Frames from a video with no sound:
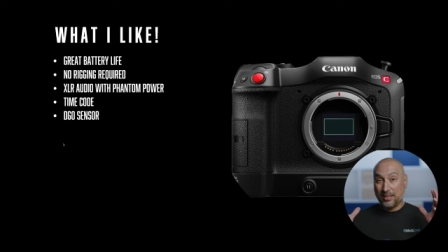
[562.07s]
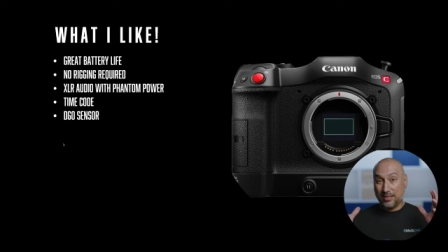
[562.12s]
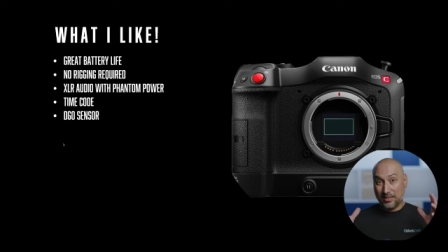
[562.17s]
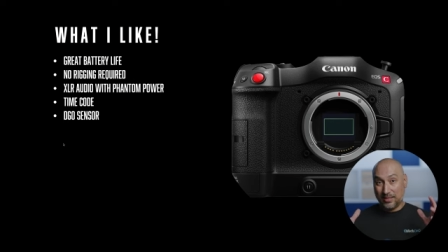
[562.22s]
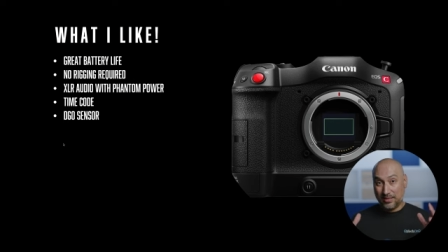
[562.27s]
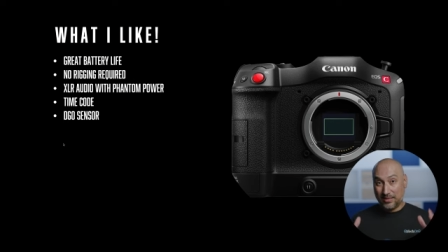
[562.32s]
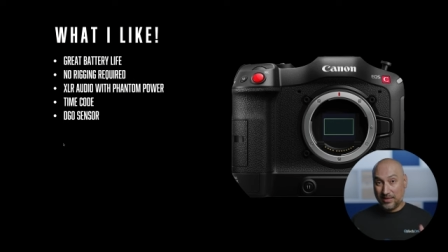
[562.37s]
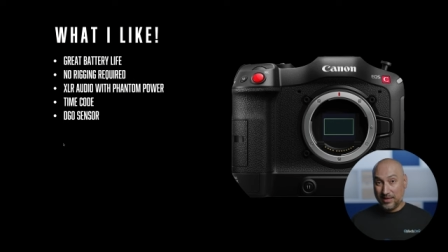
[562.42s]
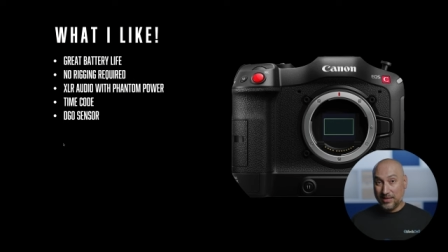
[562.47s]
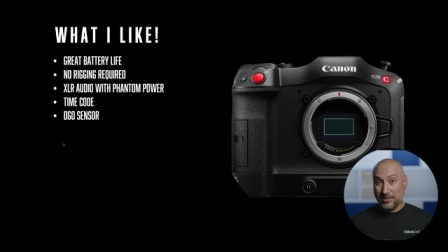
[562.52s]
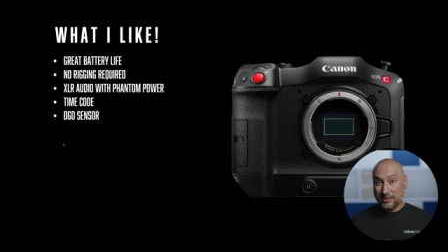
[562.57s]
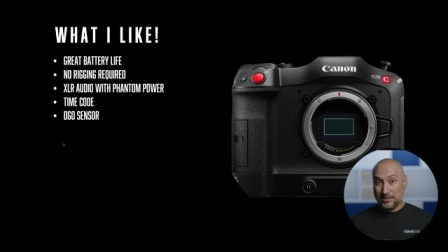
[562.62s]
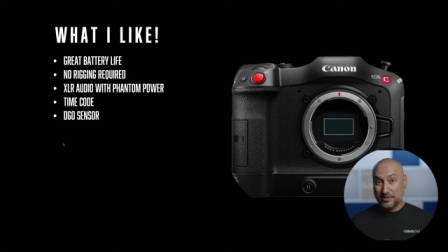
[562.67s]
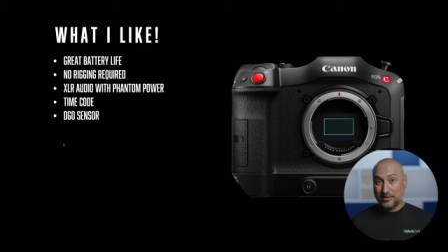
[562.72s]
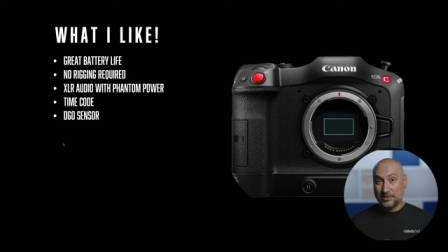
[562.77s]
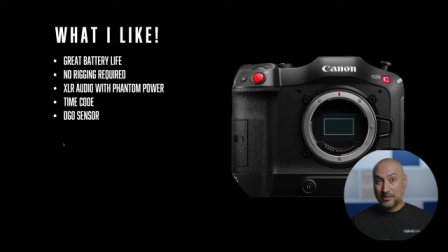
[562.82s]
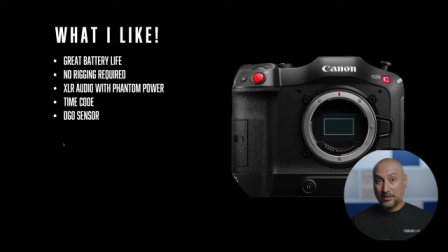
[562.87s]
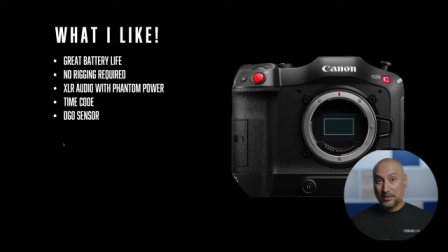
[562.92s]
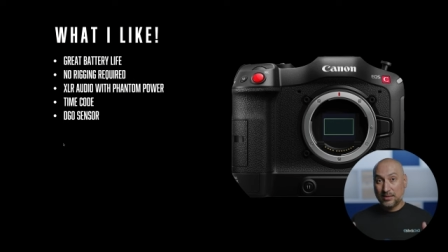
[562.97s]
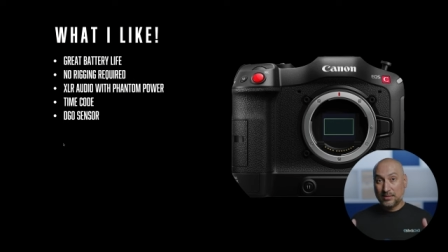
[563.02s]

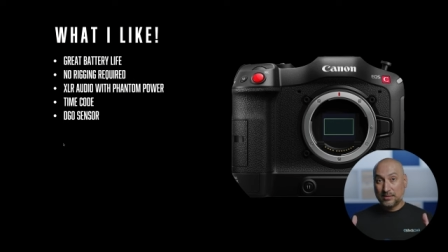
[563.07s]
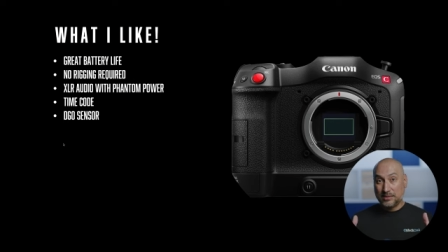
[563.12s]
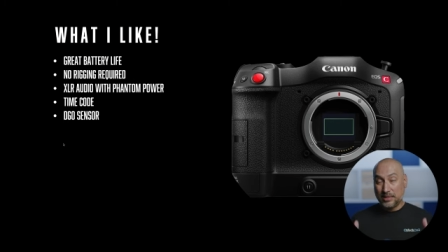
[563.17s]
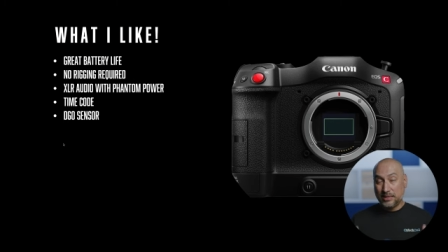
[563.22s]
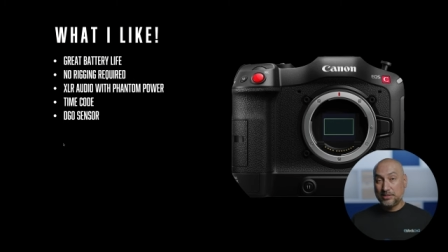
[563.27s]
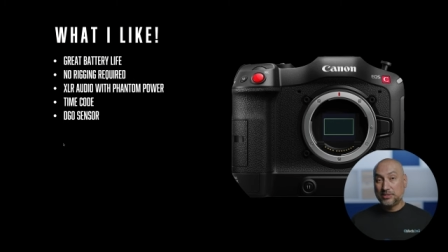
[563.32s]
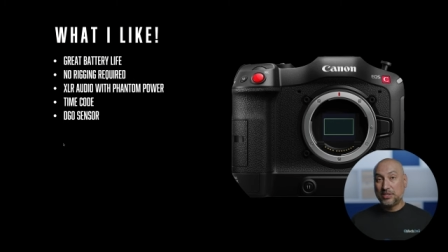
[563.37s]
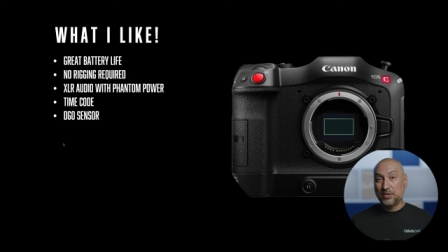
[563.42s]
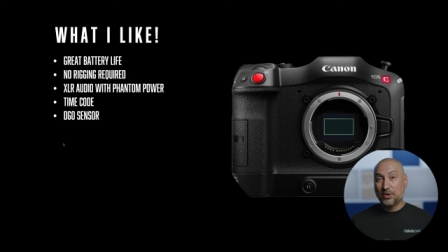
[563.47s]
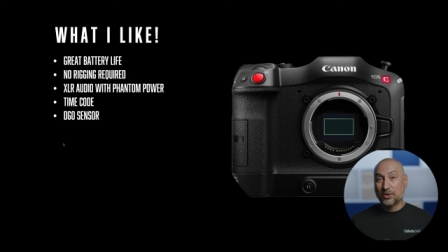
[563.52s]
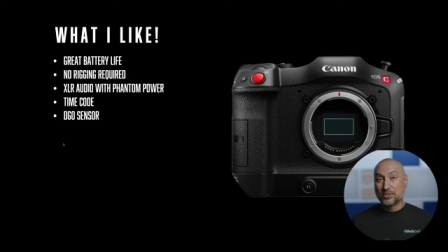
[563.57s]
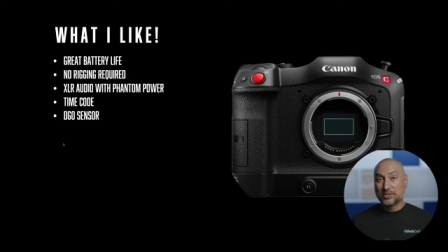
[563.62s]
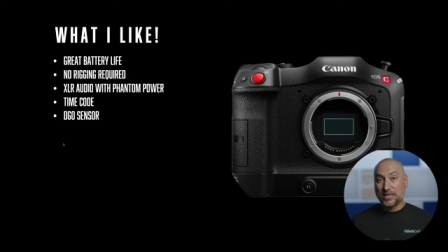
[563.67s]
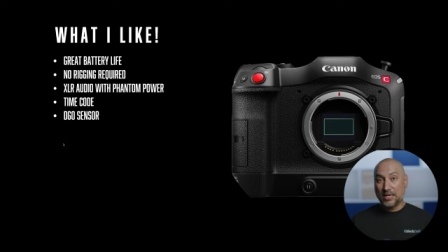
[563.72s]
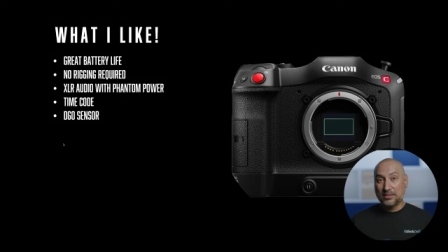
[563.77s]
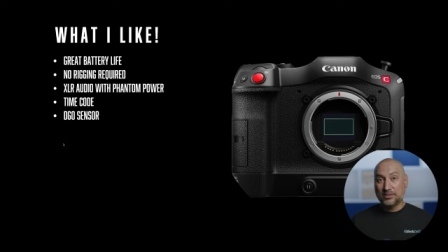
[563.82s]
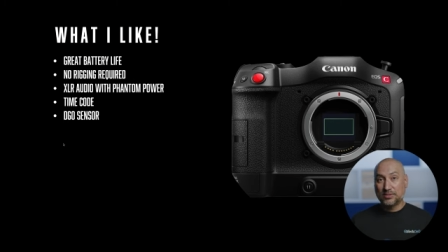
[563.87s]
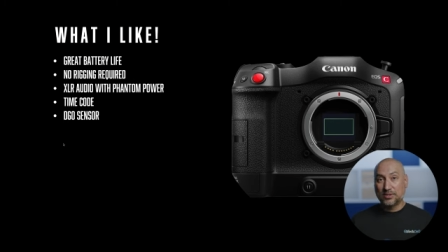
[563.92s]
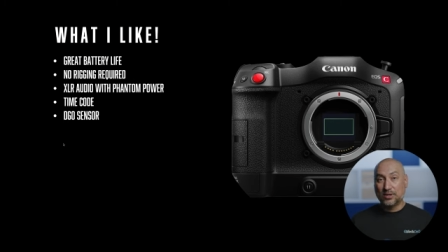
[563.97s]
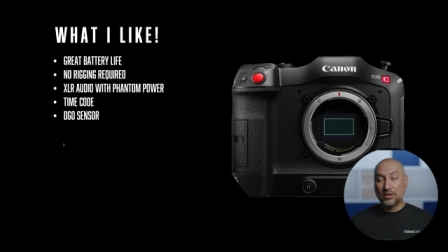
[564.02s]
This DGO
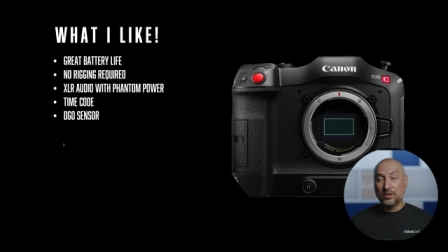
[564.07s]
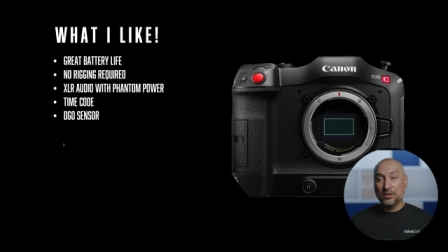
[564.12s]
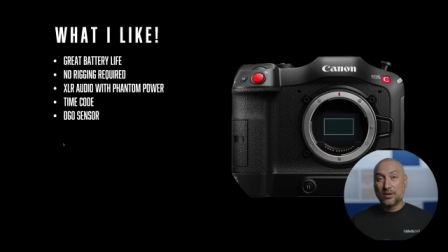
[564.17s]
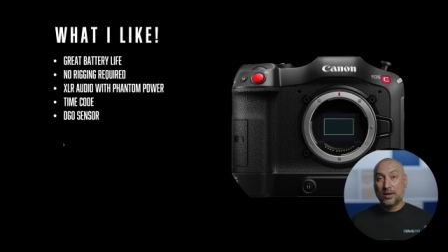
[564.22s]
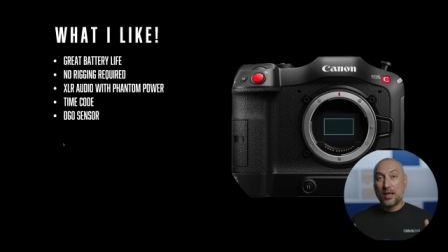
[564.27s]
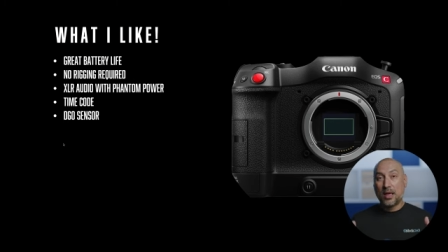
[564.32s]
sensor